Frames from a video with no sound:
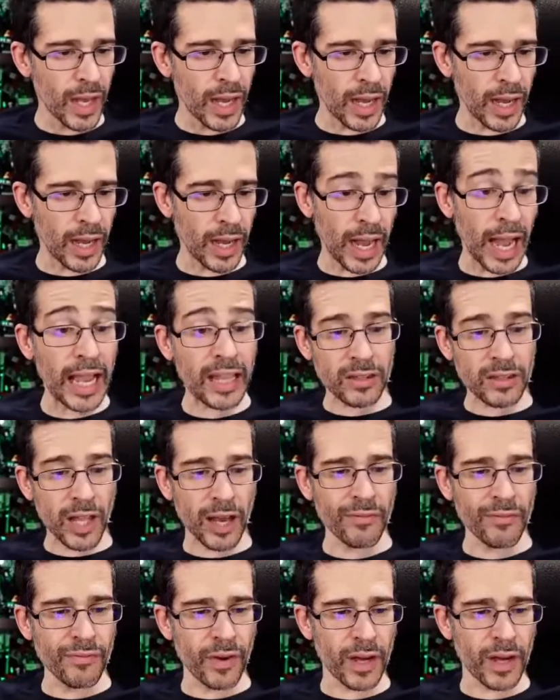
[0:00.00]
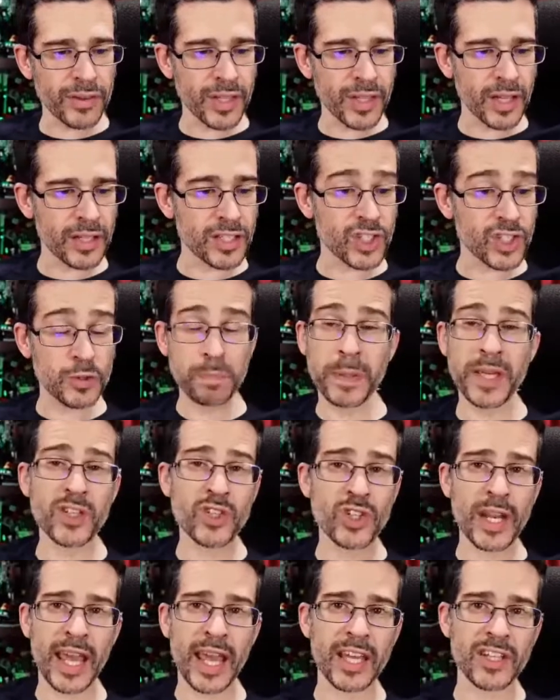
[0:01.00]
I love the
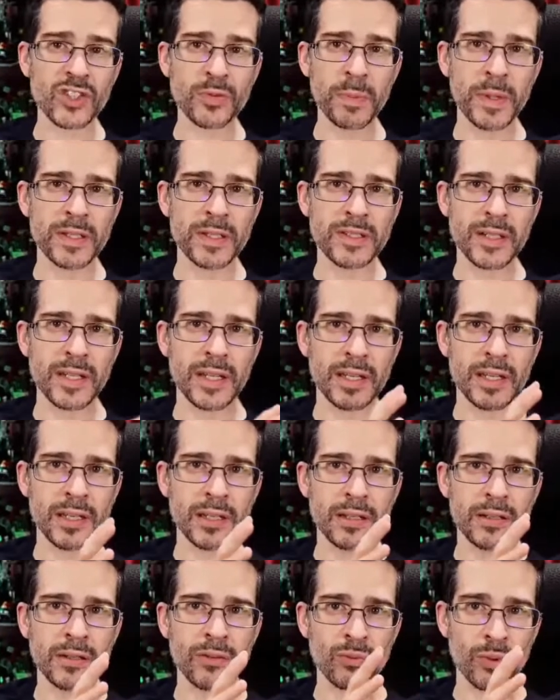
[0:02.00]
speech enhancement in